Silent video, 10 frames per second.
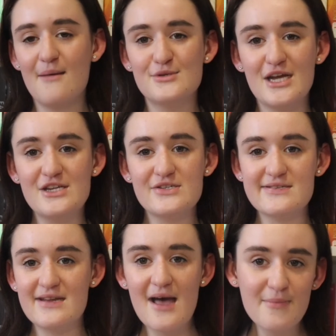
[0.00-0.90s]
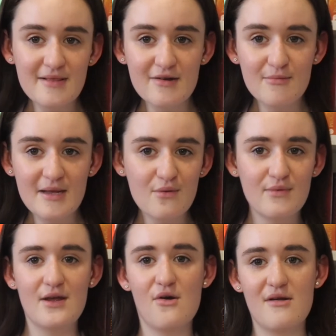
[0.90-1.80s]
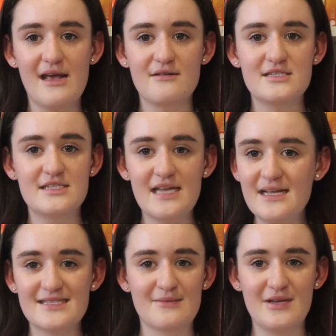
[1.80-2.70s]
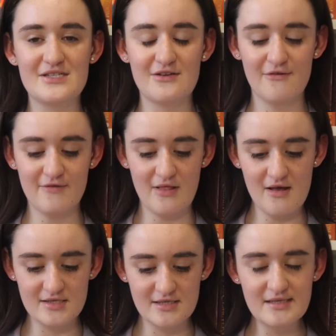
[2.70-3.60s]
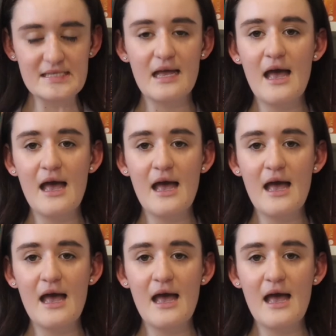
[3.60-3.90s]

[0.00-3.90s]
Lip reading: Changes it up a little bit. We are on our 2nd semester of classes.